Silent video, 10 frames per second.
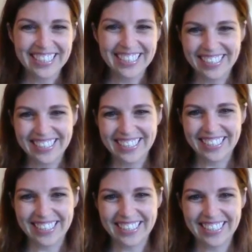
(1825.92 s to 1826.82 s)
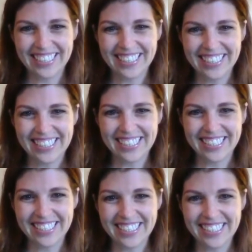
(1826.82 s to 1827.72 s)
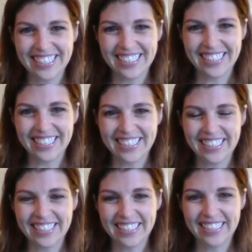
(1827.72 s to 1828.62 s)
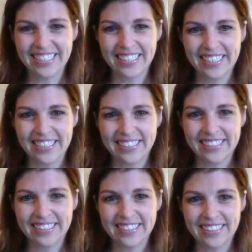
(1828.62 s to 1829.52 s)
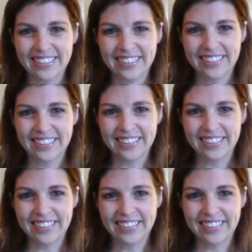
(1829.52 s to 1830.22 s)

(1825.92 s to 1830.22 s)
No words are spoken by the person on screen.